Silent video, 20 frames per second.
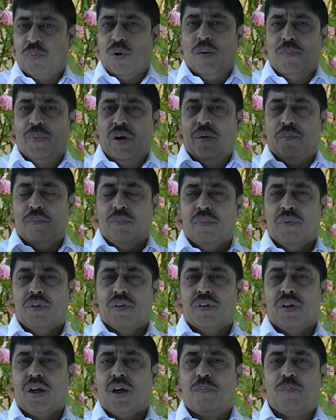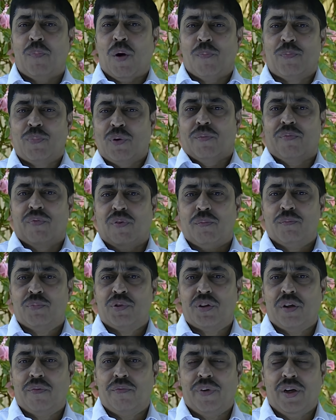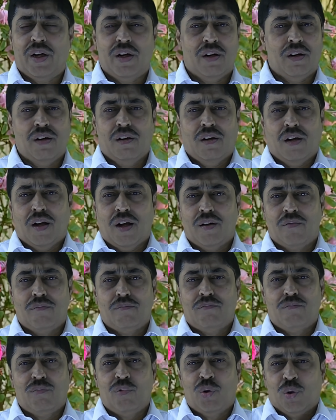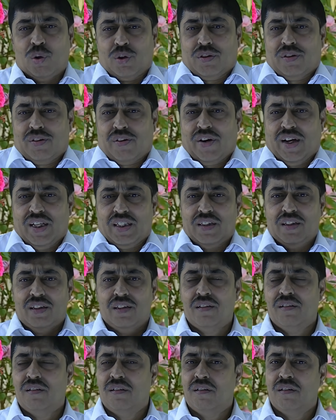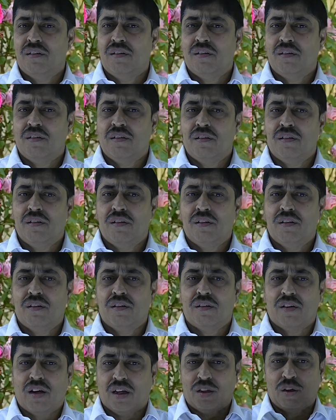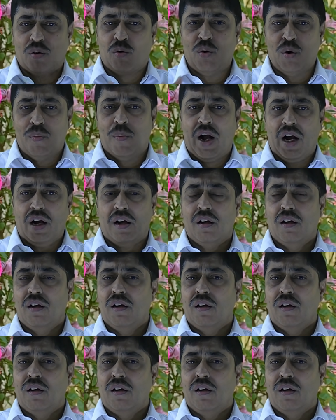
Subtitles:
problem that popped up from somewhere and looks crazy. Rather, go back